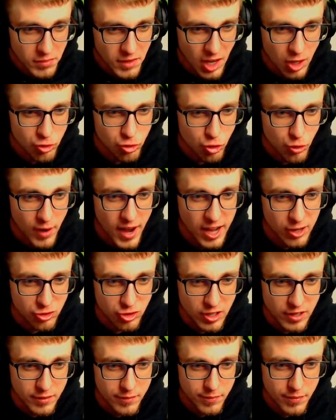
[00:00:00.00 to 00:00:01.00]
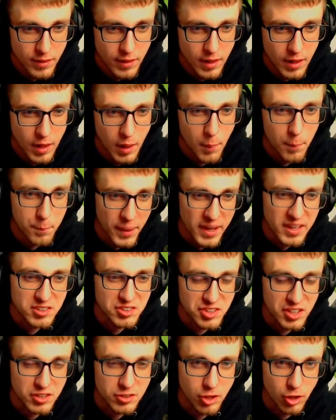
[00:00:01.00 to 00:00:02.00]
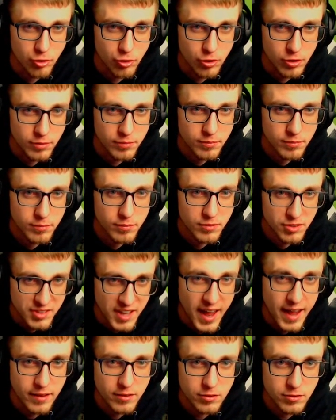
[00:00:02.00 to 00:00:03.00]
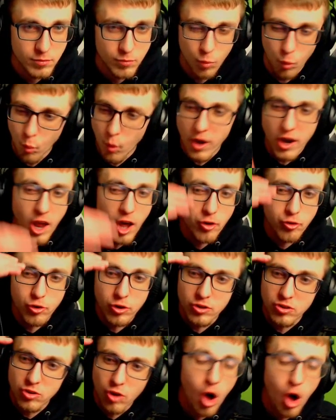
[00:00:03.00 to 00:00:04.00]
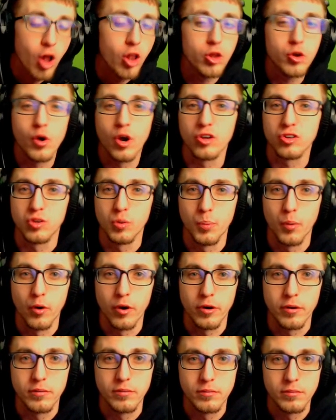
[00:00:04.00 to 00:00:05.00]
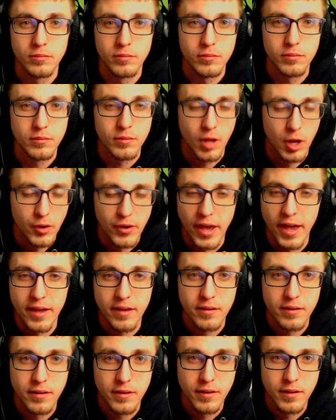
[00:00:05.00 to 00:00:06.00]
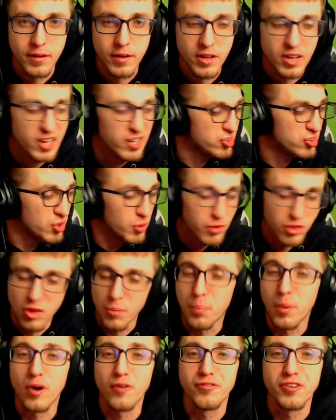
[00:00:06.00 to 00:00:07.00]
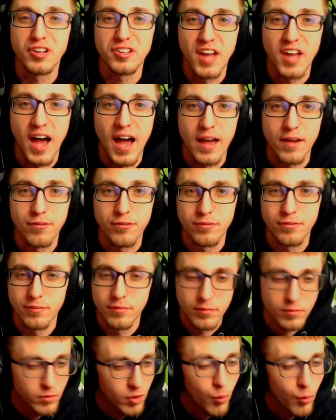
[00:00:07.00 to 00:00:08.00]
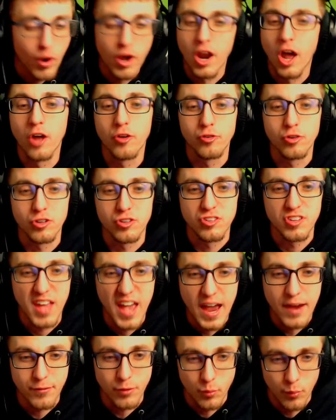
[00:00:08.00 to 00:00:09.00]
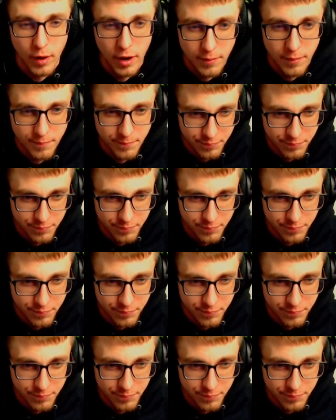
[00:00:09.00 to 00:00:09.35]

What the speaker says: Jirachi, base 600 stats, 100s all across the board, okay? It's the perfect dive, 100s everywhere.